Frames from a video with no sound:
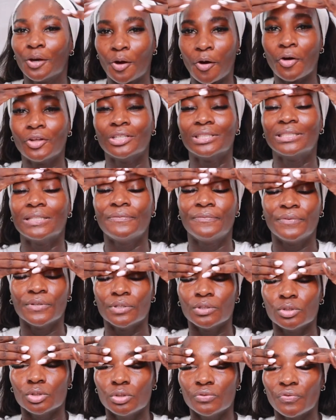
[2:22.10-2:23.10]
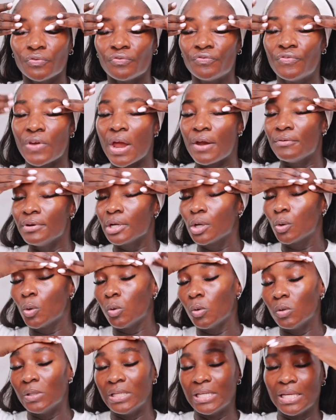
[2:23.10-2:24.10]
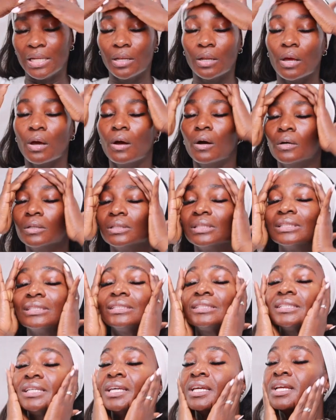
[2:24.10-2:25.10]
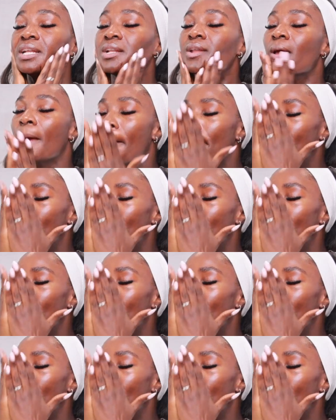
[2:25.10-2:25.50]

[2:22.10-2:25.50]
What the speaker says: honestly feels very cooling on the skin.